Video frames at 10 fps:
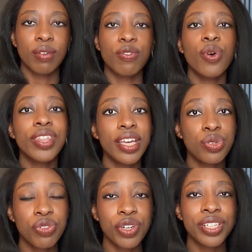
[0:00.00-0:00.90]
For the
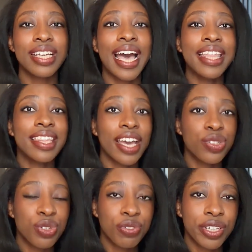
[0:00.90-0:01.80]
introvert and the
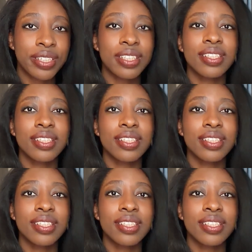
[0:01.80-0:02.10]
extrovert,